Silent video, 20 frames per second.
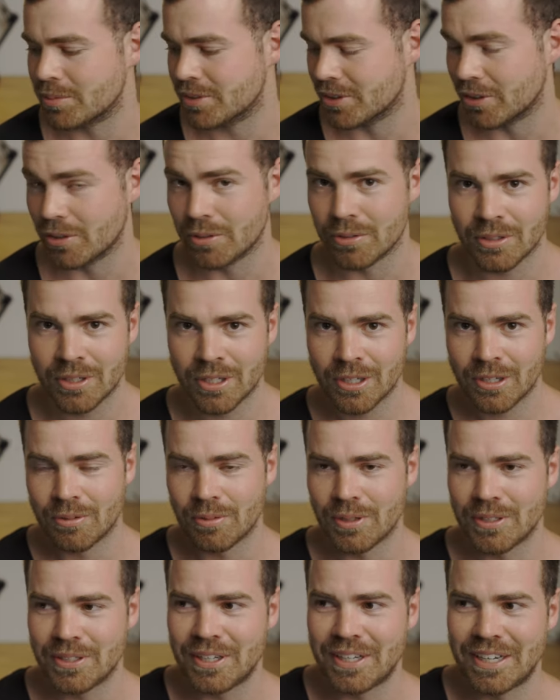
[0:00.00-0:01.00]
so
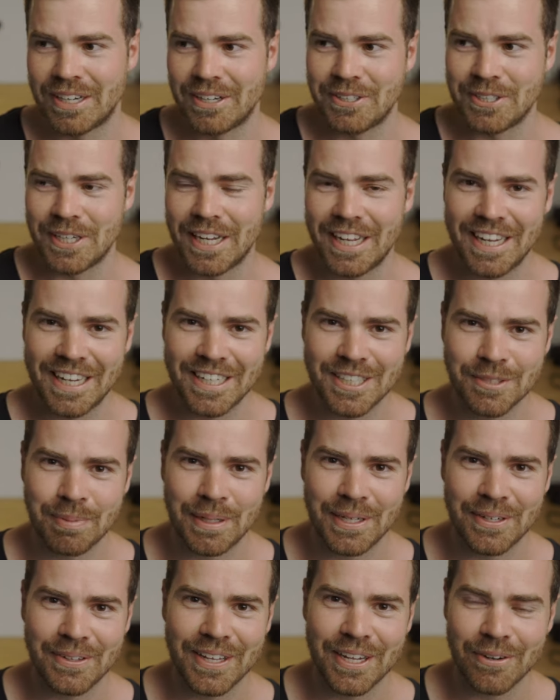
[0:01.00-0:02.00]
well done
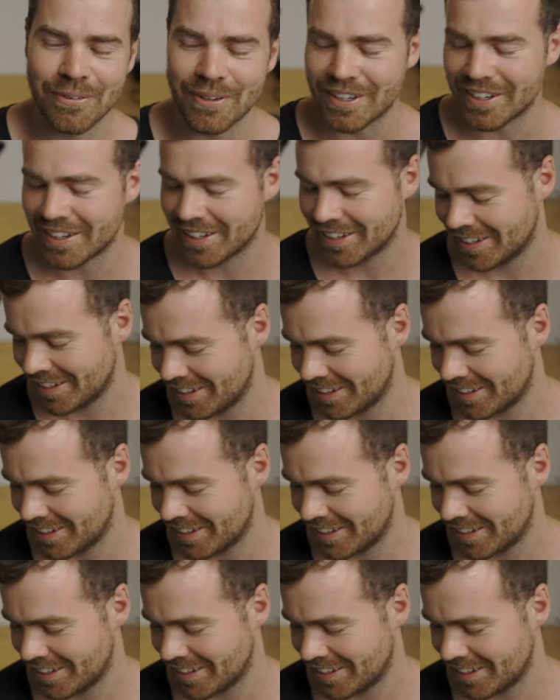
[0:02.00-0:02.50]
HP on that one.